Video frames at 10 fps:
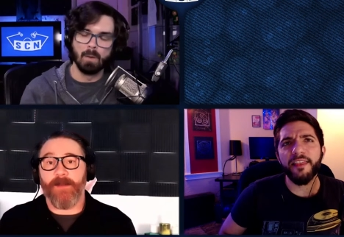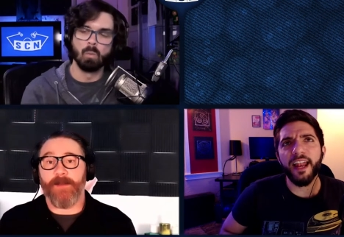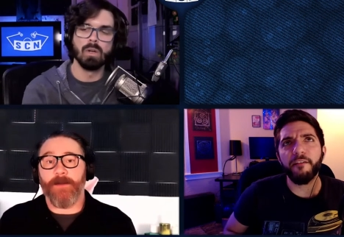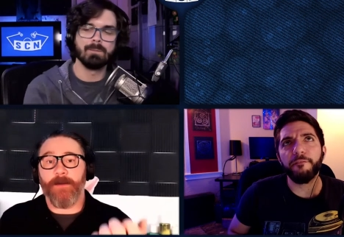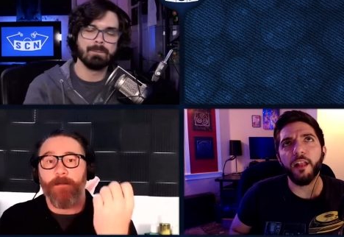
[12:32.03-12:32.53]
Speaker 1: then
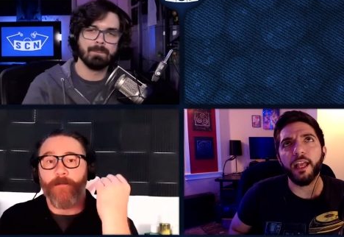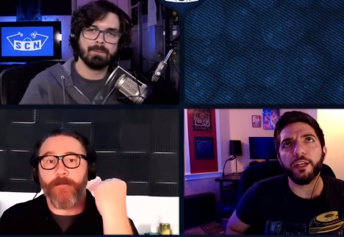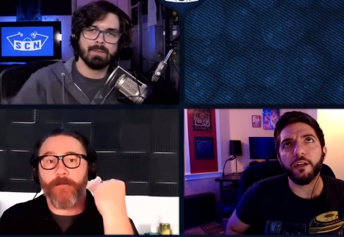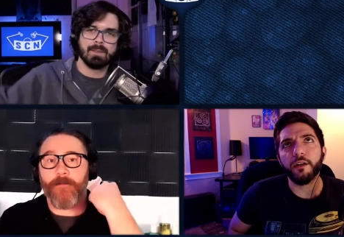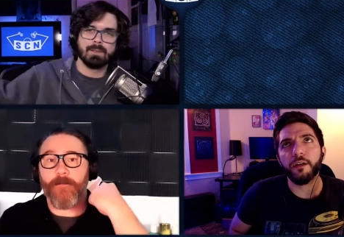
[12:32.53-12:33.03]
well, i
Speaker 2: feel like
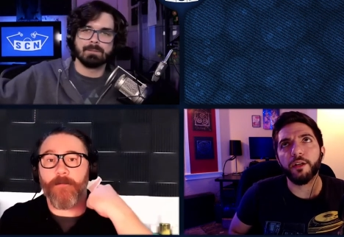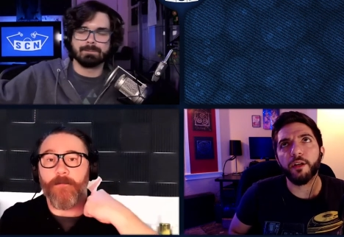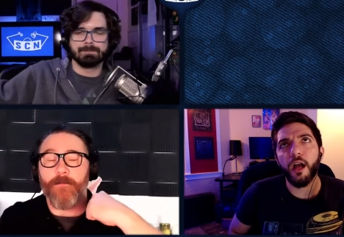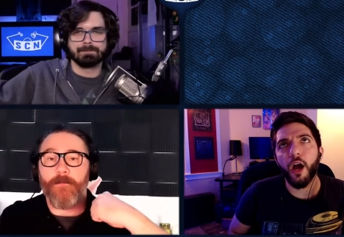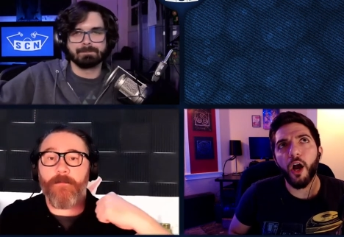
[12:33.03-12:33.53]
you're, you're
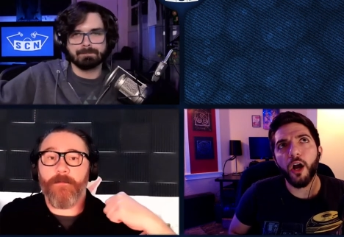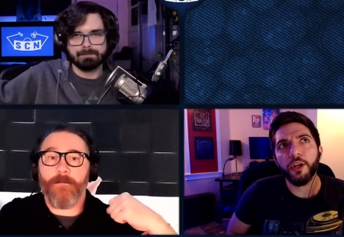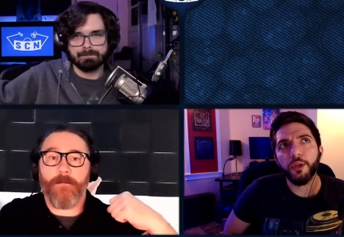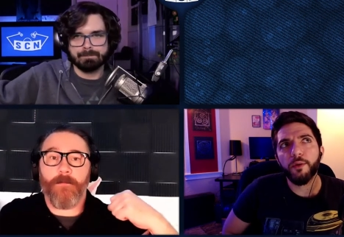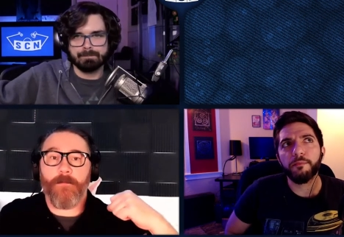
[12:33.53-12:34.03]
are
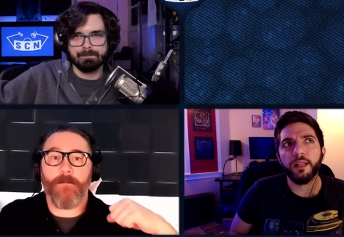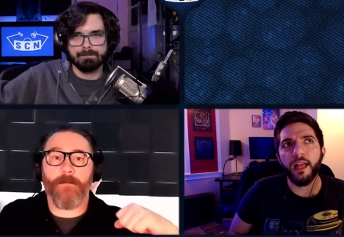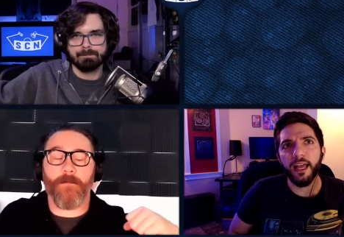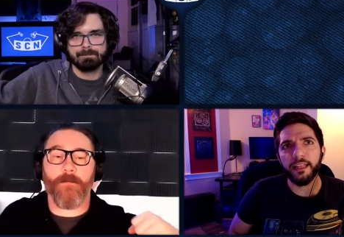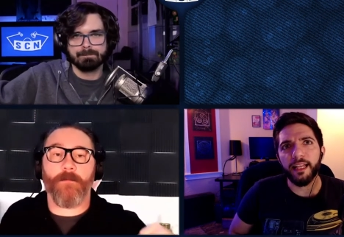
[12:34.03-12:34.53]
you
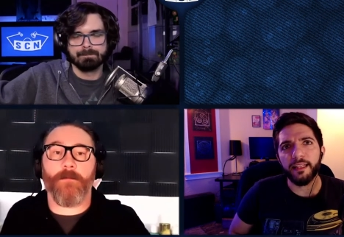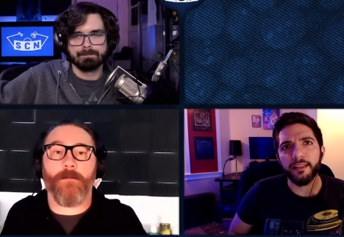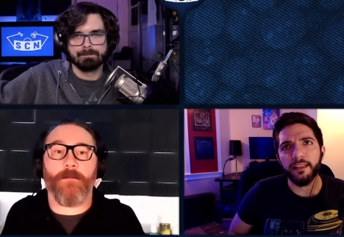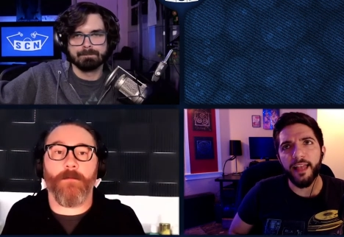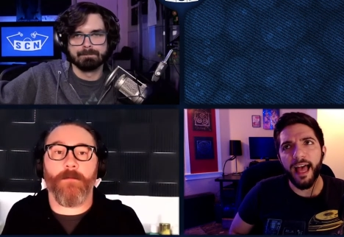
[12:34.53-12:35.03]
implying that
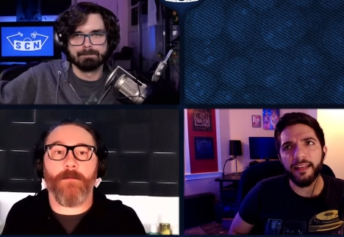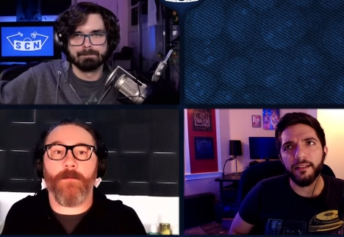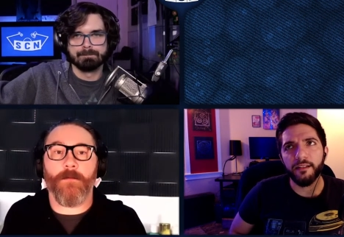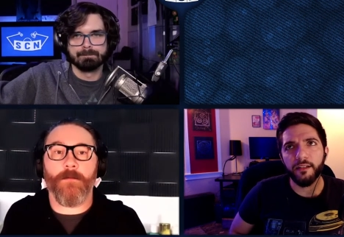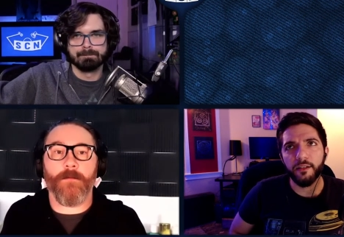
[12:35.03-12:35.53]
that
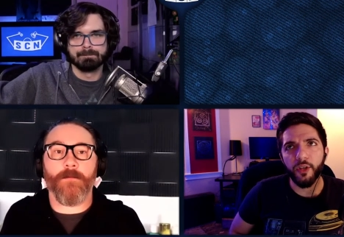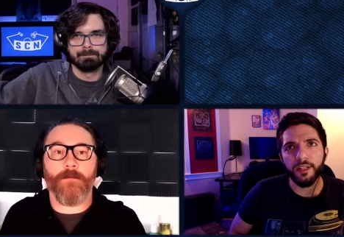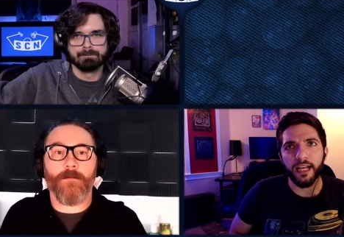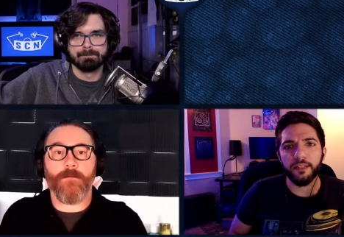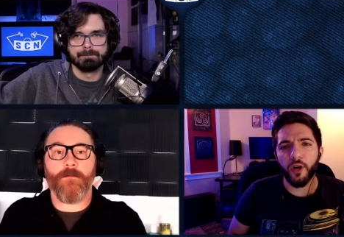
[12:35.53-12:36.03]
those
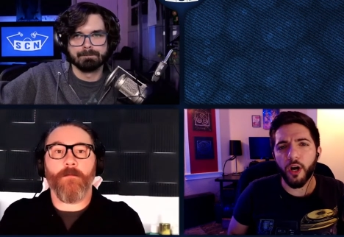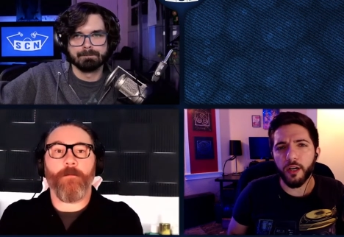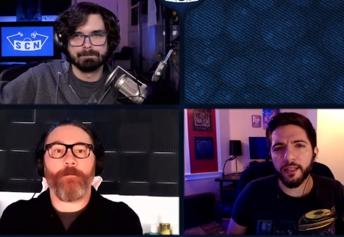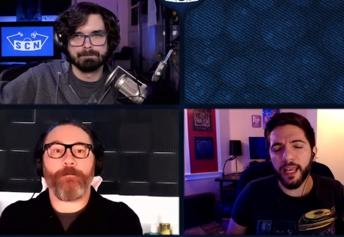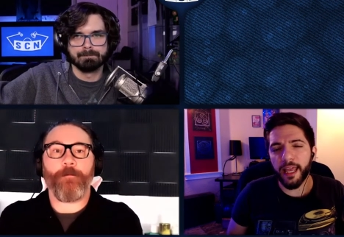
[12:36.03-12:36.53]
kinds of
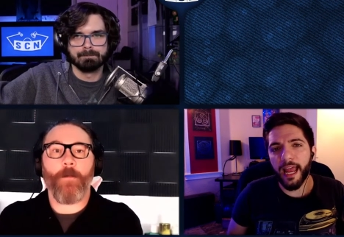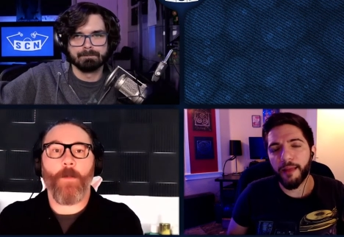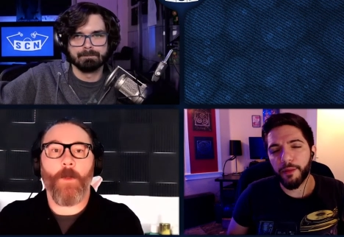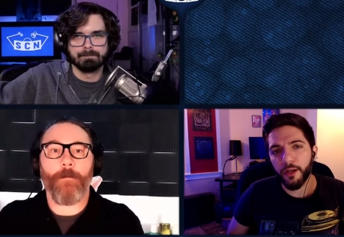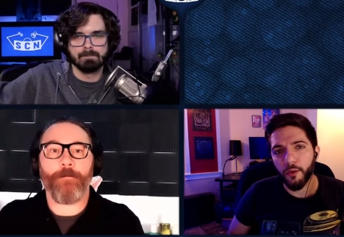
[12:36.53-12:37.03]
arcs can't
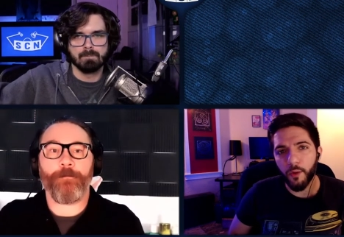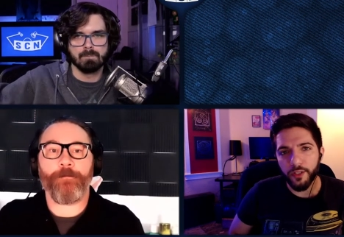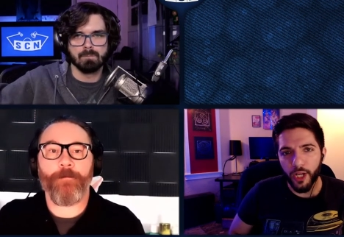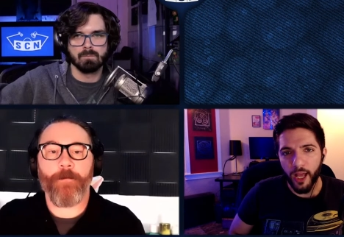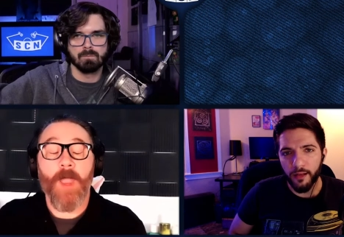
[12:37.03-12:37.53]
happen in a one
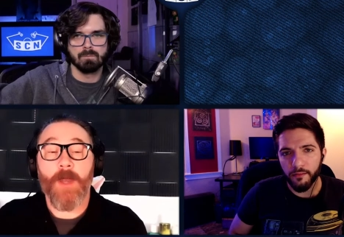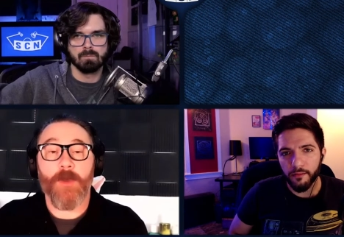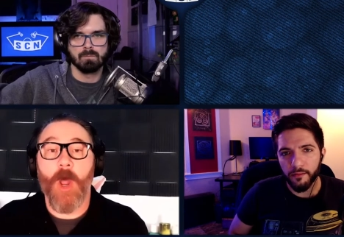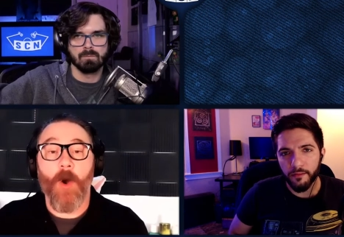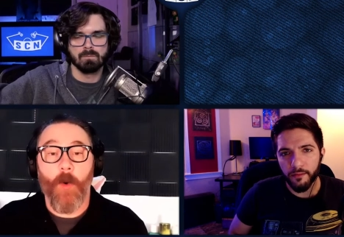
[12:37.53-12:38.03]
shot.
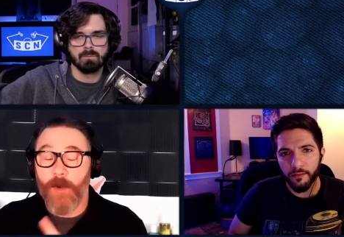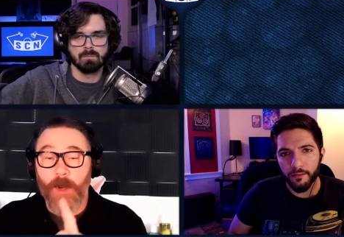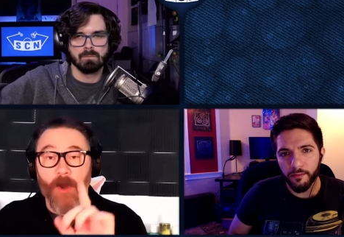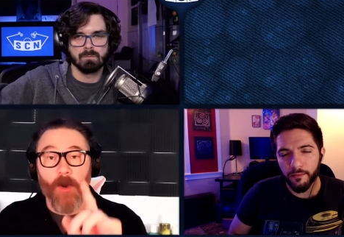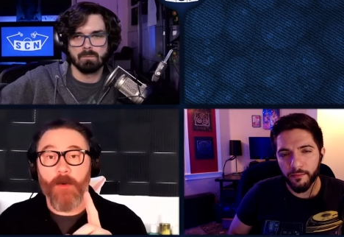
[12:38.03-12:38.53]
Speaker 1: No,
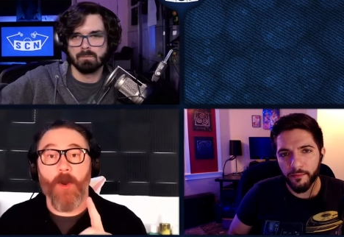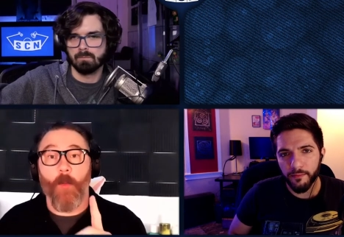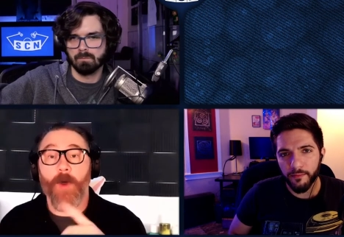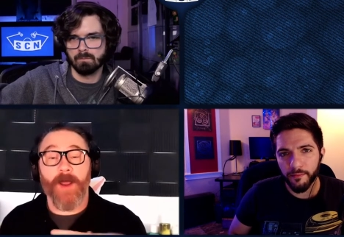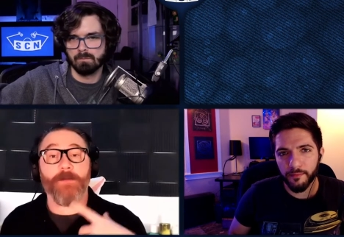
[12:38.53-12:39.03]
no, no, no, no.
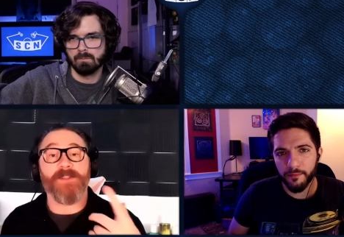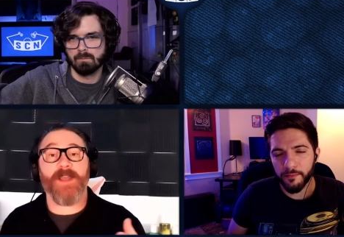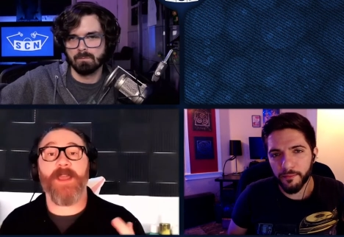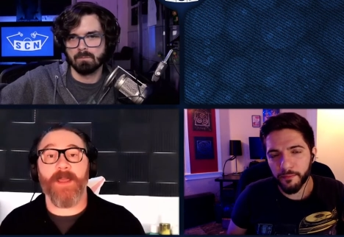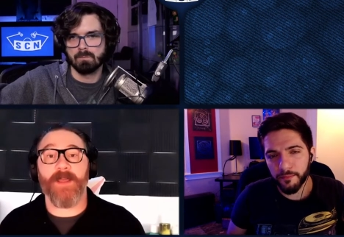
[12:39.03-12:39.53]
What I'm
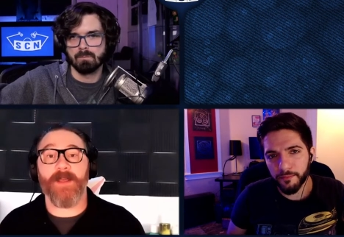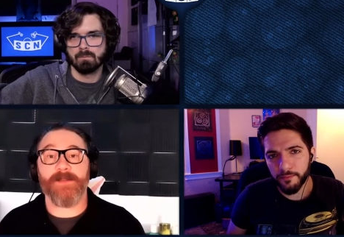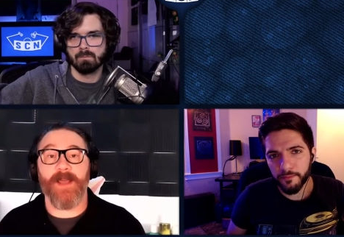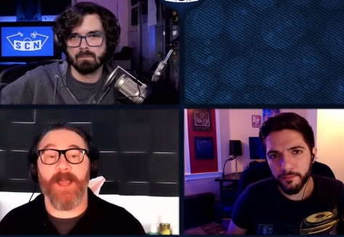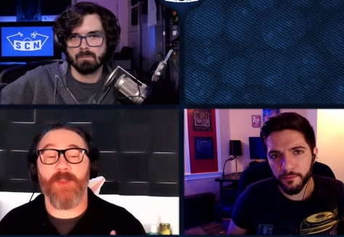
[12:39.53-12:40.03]
saying
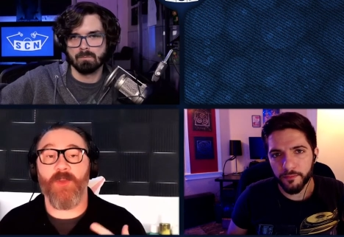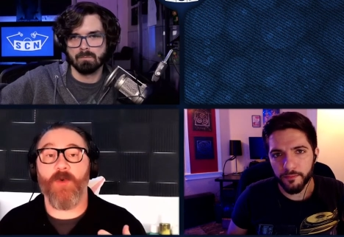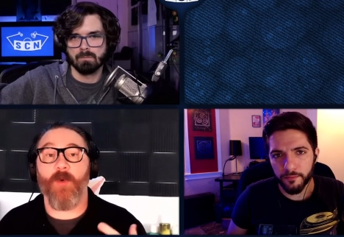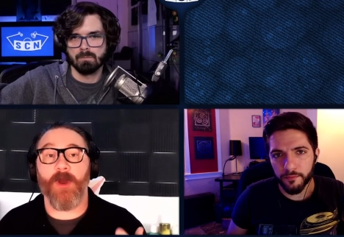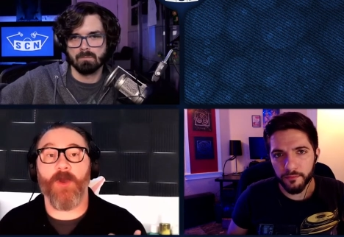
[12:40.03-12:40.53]
is that
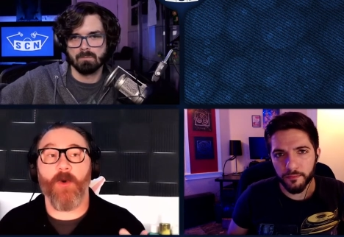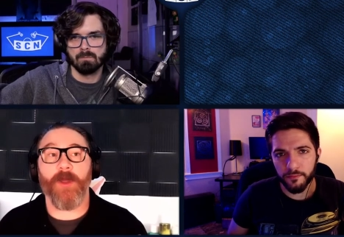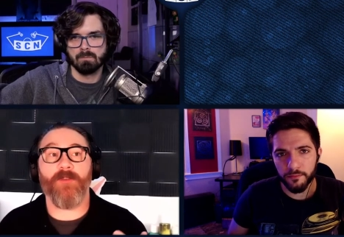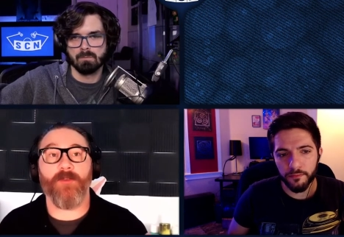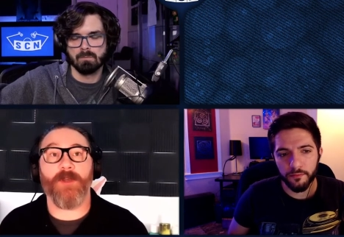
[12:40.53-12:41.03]
you are
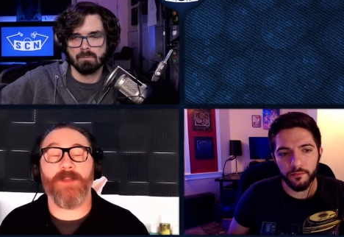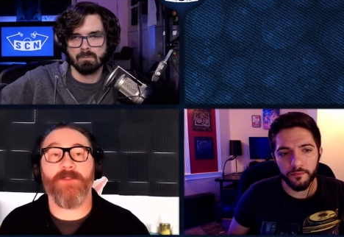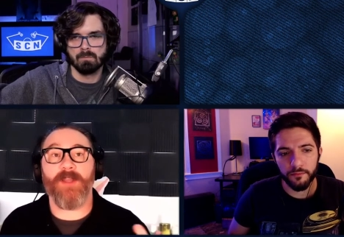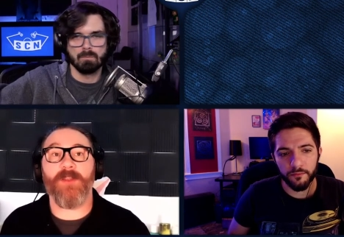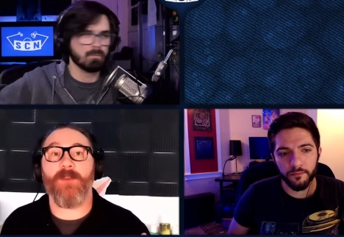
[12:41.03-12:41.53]
going to
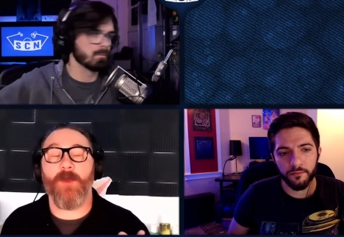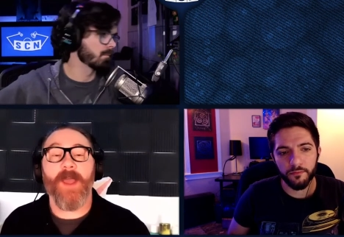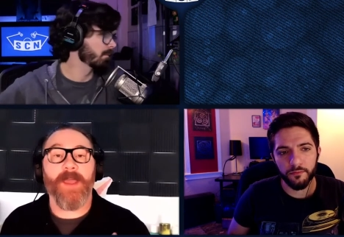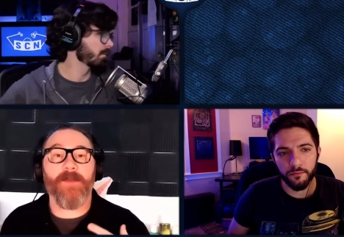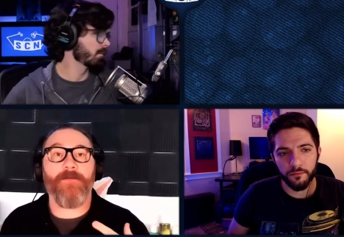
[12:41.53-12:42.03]
continue.
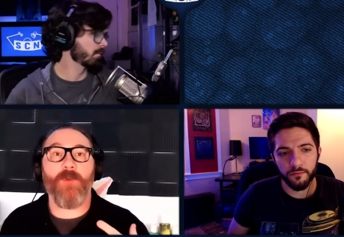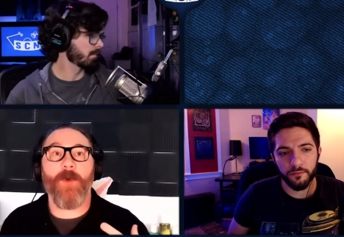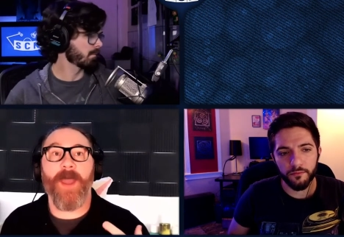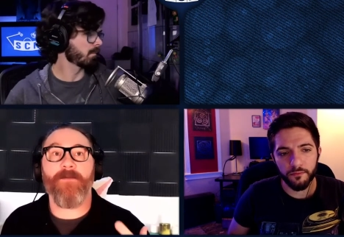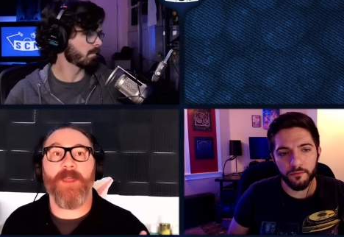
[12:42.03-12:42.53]
If you
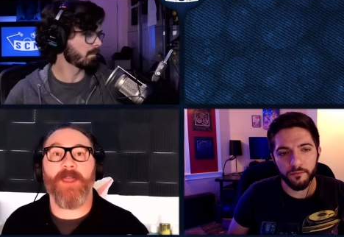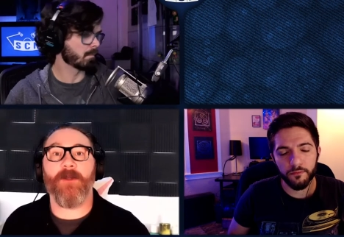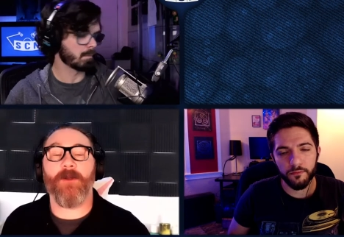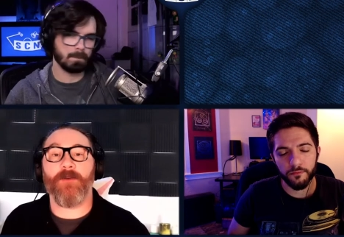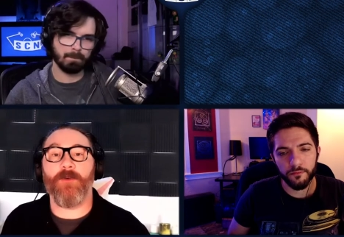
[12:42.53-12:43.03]
have a
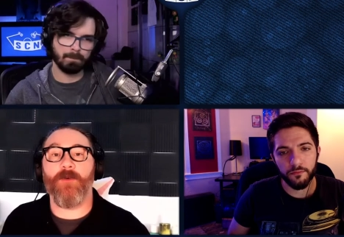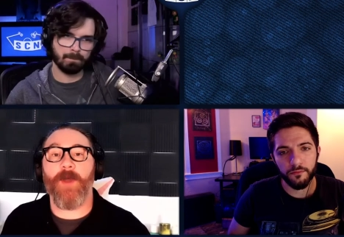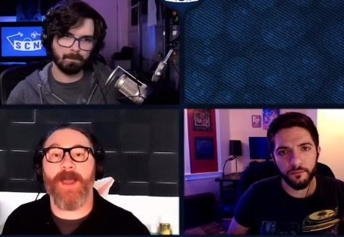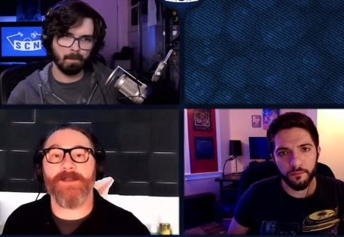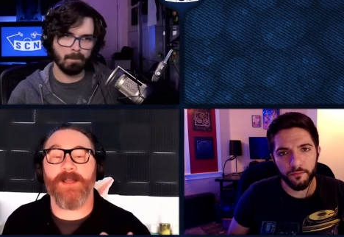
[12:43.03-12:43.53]
character who
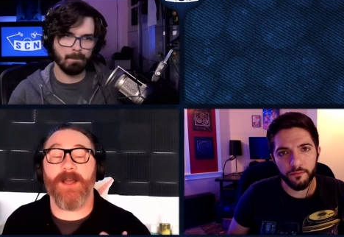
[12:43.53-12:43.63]
has